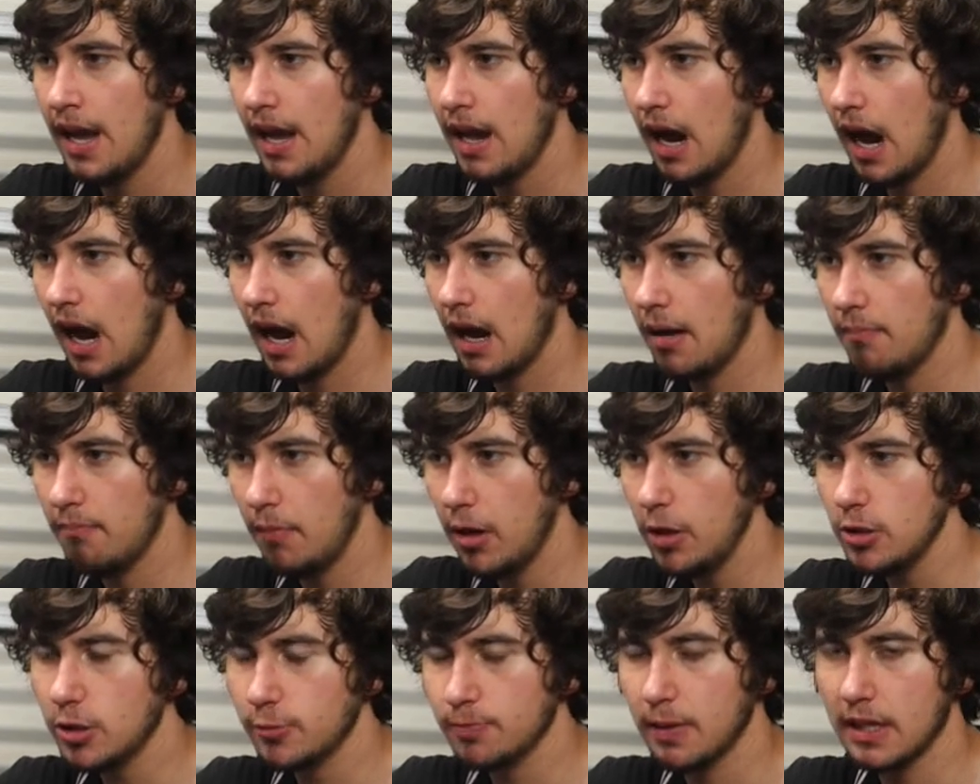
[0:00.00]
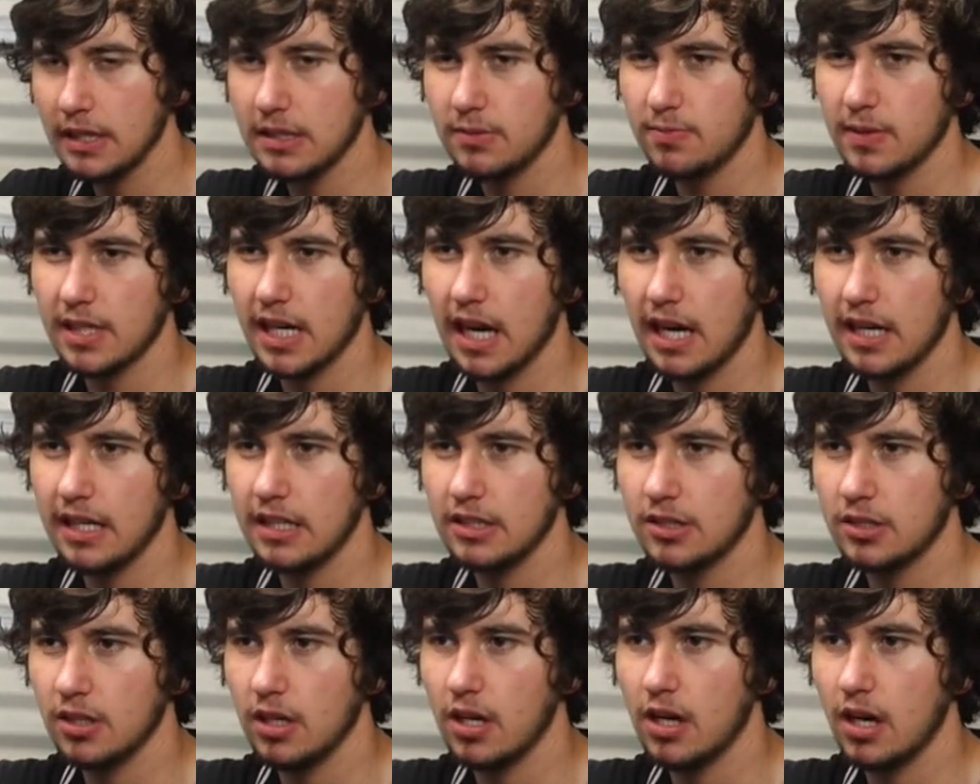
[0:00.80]
Most plasma
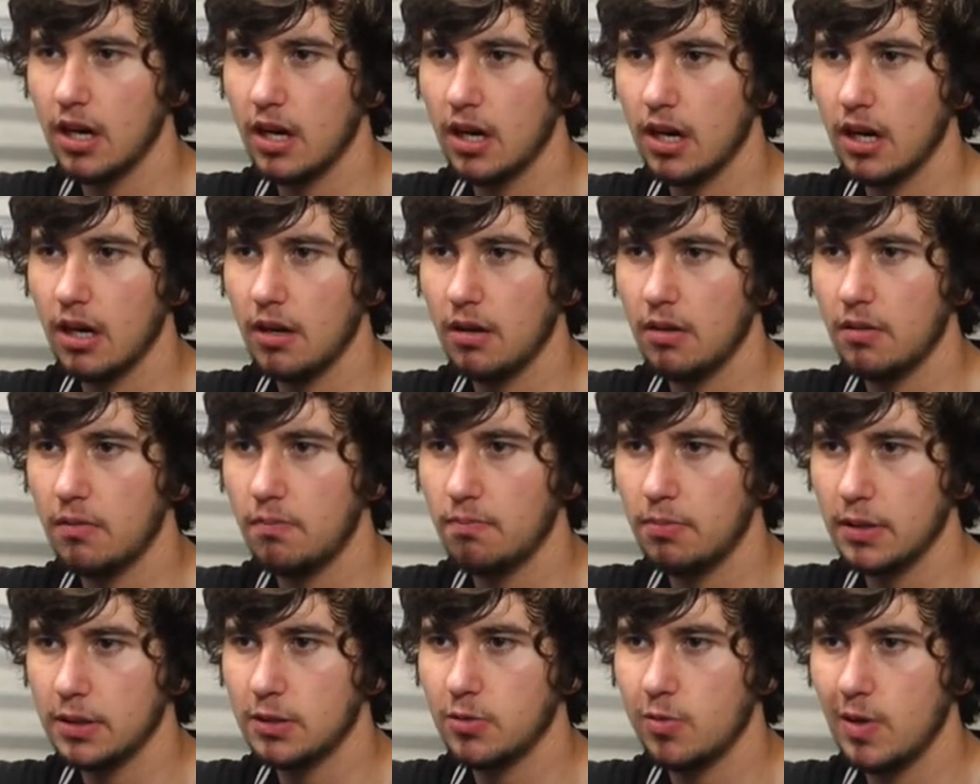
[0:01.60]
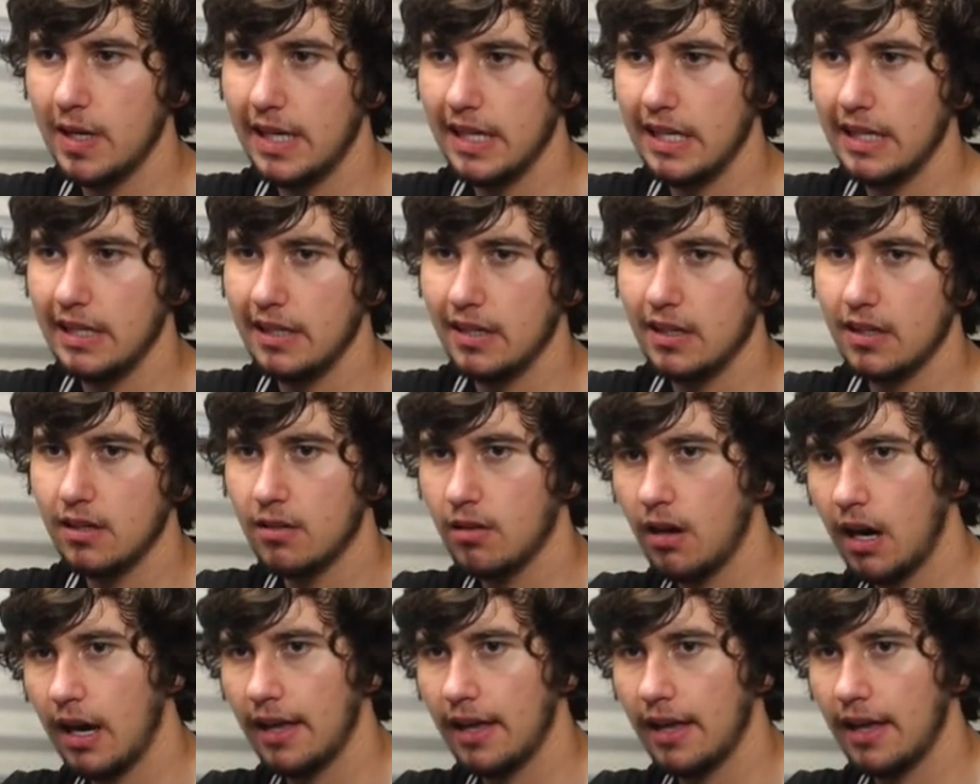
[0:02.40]
cutters are between,